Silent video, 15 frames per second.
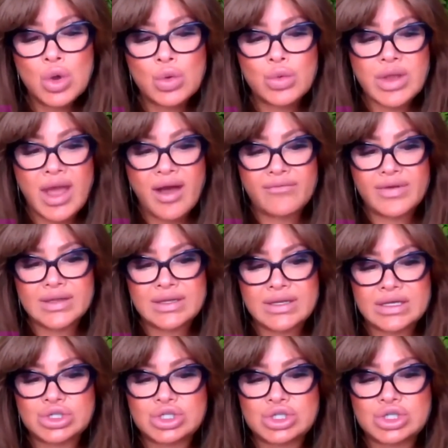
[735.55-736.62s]
We have
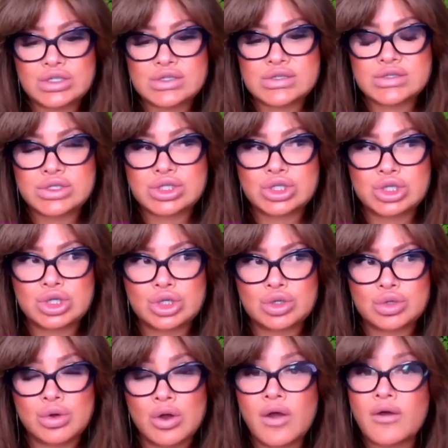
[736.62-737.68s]
addictions
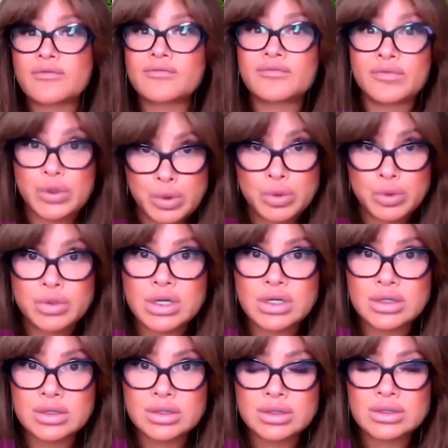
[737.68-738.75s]
to
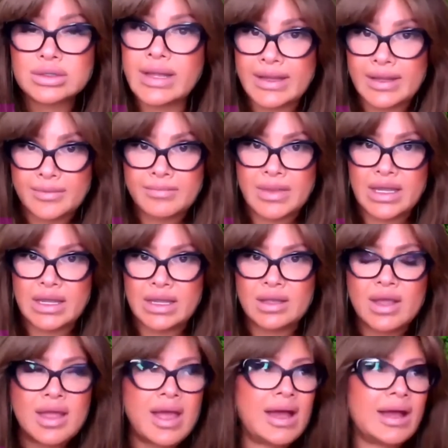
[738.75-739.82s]
food, like
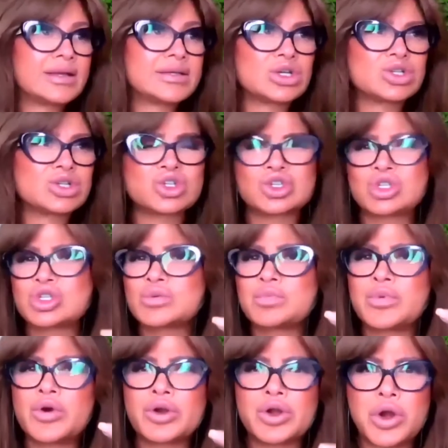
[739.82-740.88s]
me, addictions to
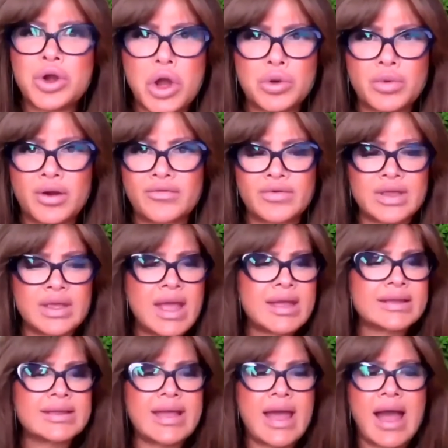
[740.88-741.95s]
pornography,
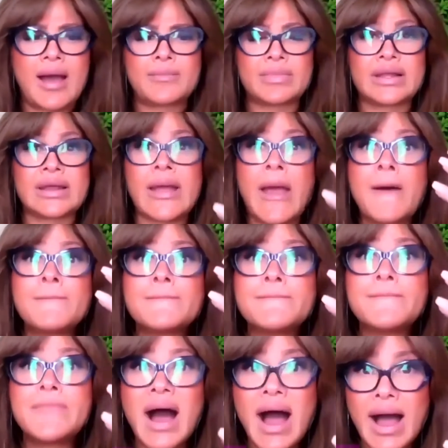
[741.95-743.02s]
gambling,
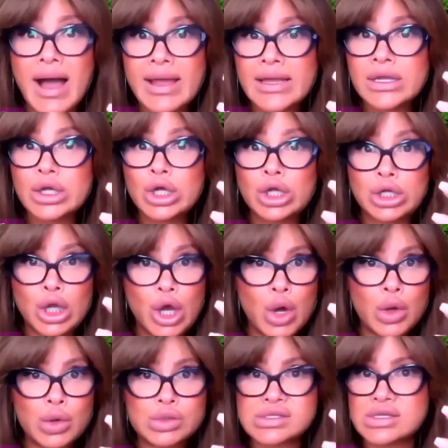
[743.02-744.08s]
buying
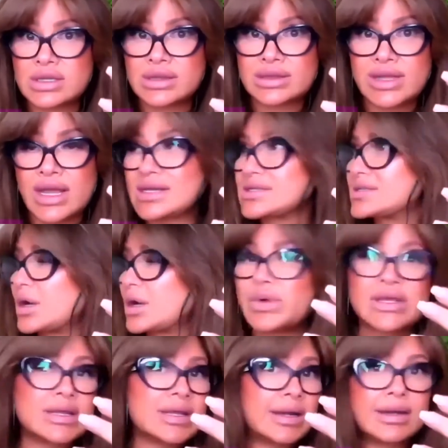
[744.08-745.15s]
clothes and things that
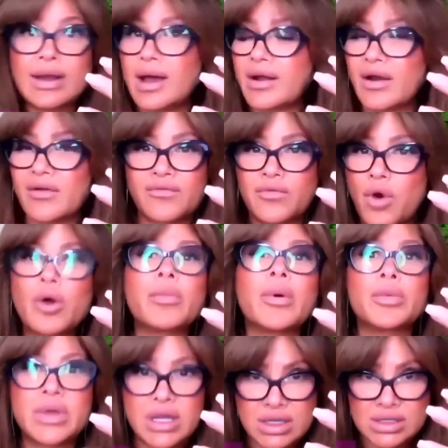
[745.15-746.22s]
we cannot afford,
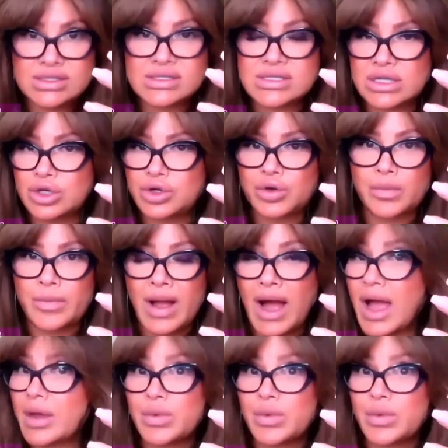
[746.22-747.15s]
but we continue to buy.